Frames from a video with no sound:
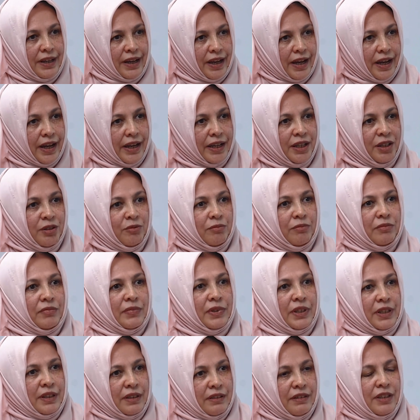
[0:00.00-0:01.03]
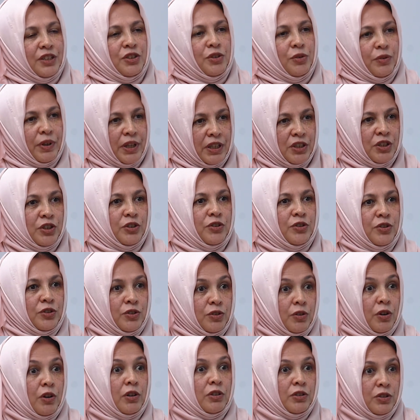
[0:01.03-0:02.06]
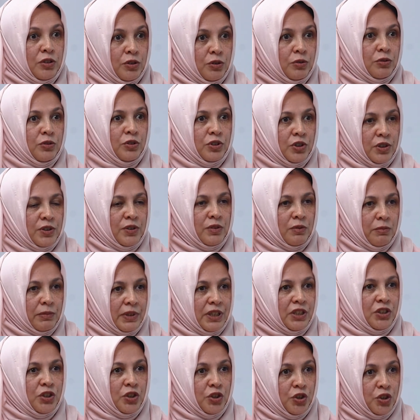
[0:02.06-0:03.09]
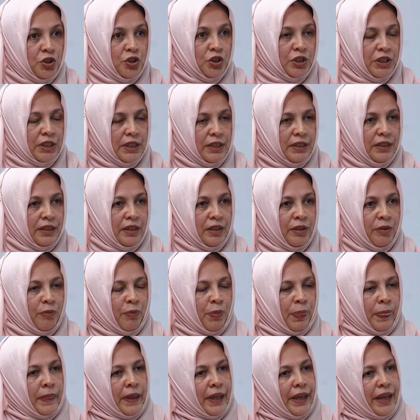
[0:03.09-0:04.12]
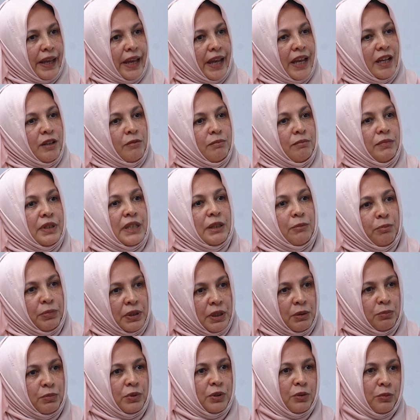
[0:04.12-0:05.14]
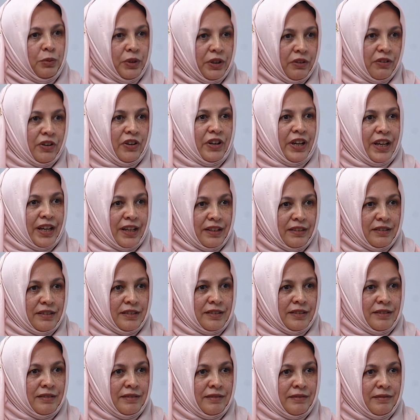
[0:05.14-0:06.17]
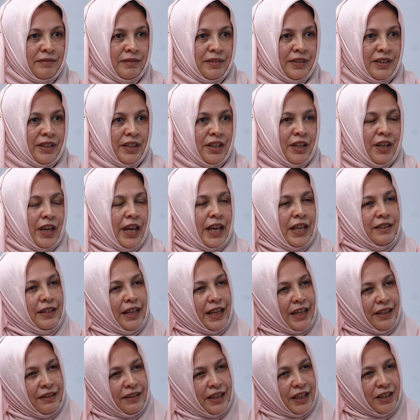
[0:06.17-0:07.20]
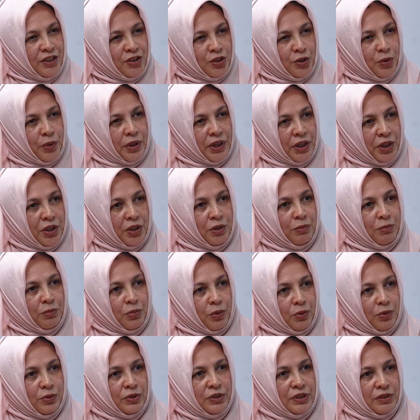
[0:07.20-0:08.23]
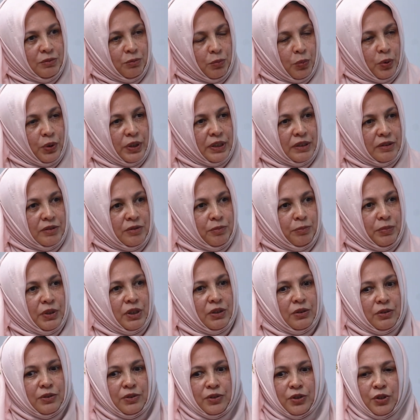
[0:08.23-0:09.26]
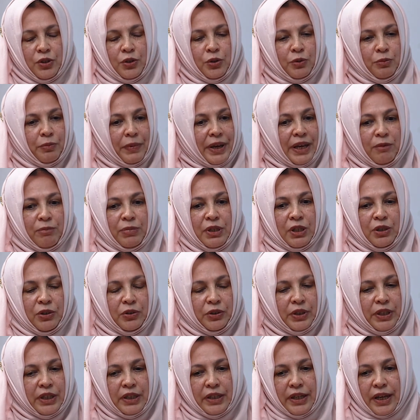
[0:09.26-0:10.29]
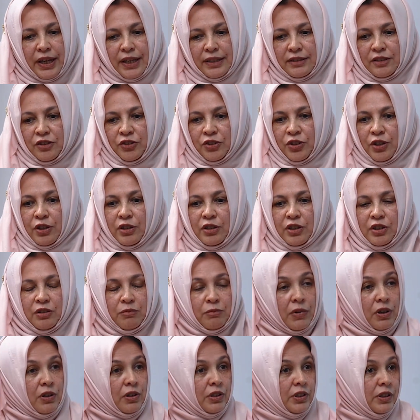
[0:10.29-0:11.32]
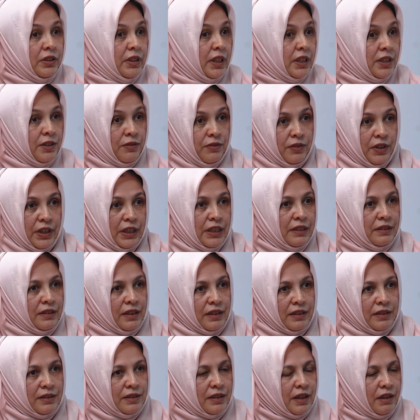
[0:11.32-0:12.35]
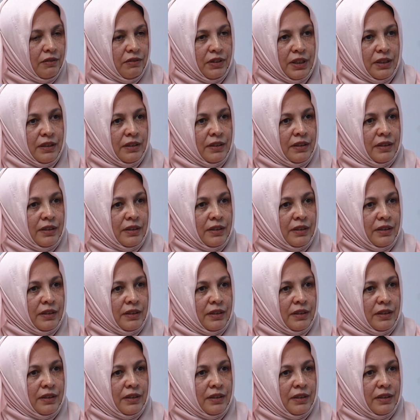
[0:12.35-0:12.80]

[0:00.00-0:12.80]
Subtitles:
time that you actually start your transformation journey and meet people where they're at. Yeah. And that's quite an important point, because you may be looking at a target market that's very tech savvy,